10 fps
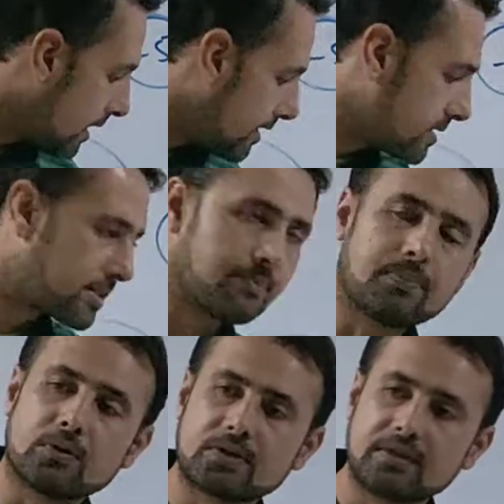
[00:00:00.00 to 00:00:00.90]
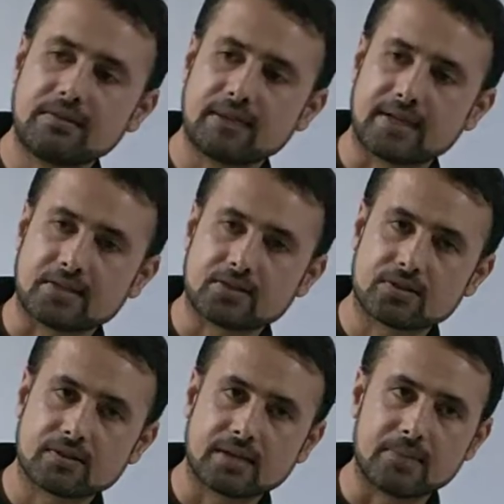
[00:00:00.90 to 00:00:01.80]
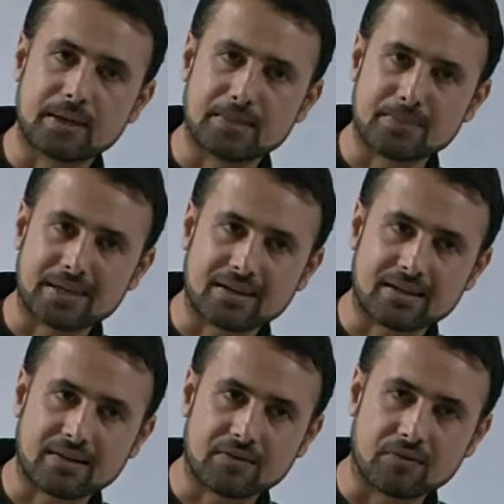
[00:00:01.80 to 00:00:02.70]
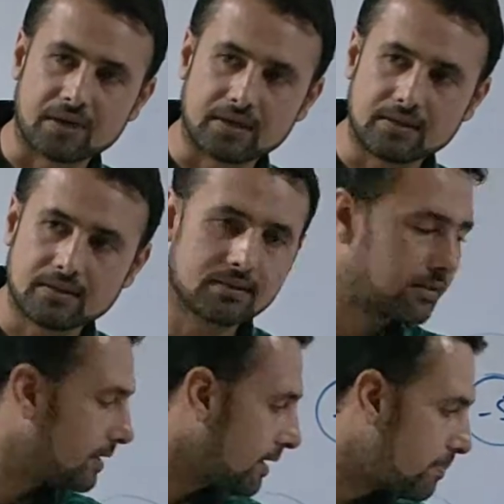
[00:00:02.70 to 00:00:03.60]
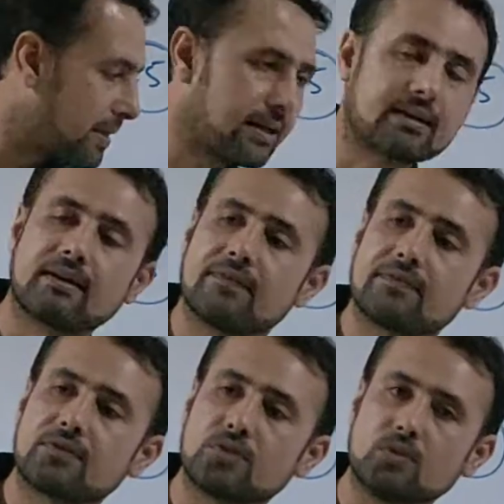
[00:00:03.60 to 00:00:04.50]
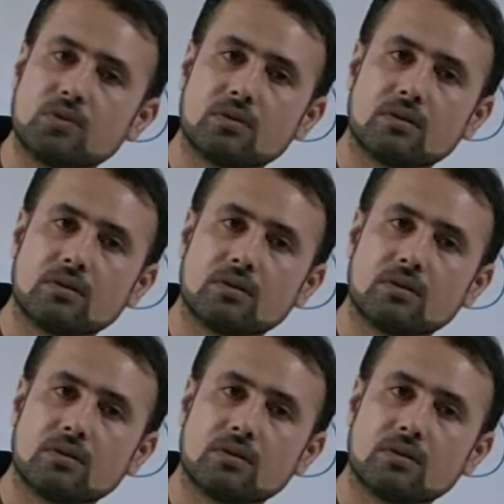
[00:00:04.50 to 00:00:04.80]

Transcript: I supported that in my paragraph 1, in paragraph 2.